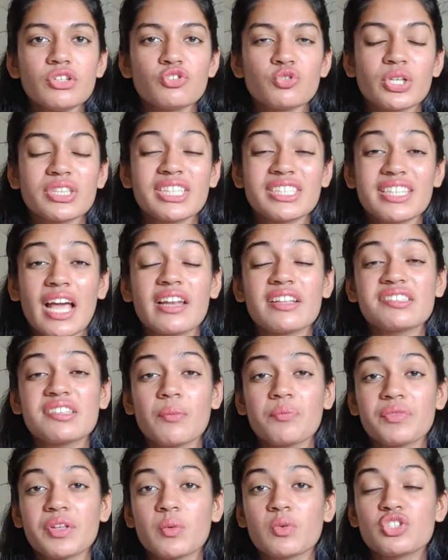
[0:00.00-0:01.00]
So I think that is
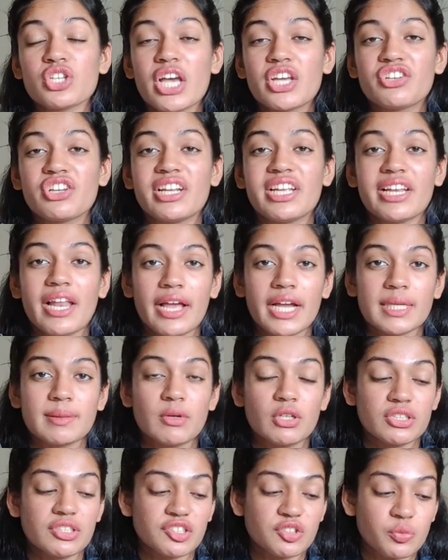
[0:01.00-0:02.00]
something which I really like
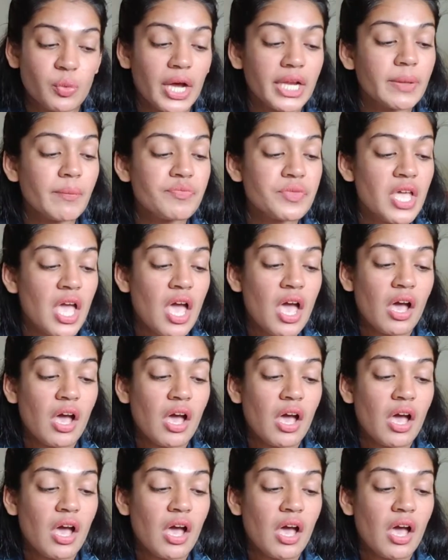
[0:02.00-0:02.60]
about this one.